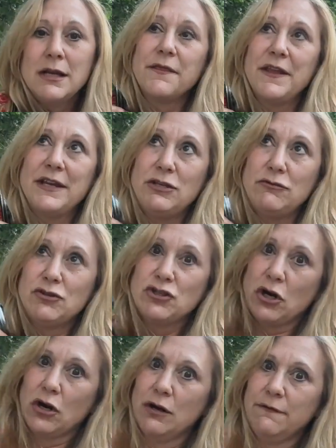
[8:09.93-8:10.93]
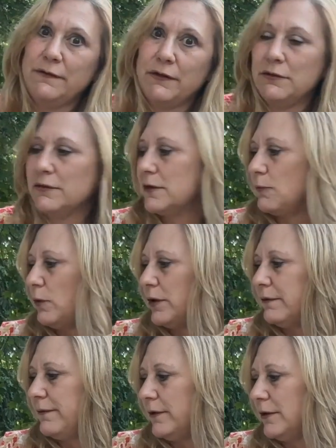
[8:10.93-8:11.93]
Thank you, Shar, for those
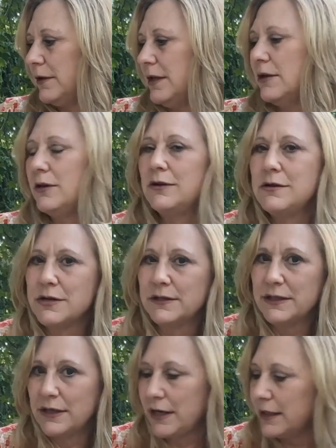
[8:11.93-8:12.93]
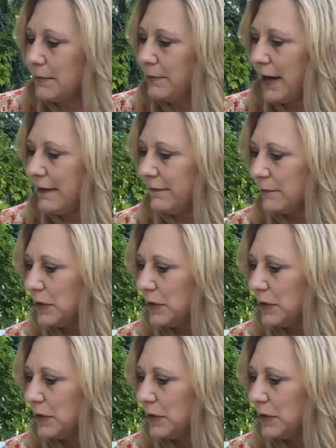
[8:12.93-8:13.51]
wonderful hooks that I could buy from